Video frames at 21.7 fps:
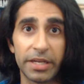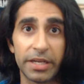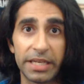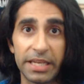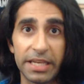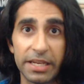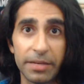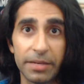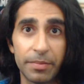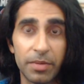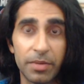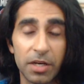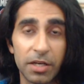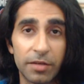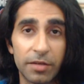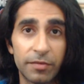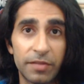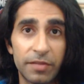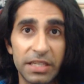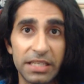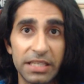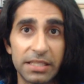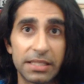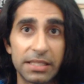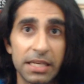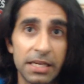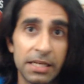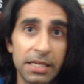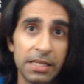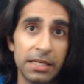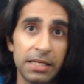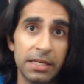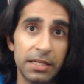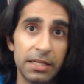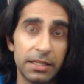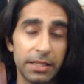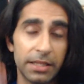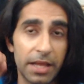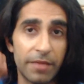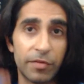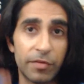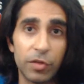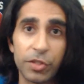to get above these
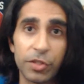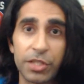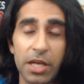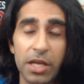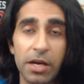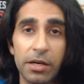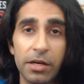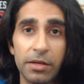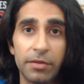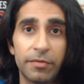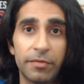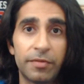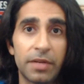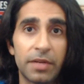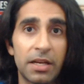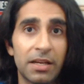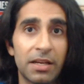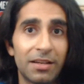levels of,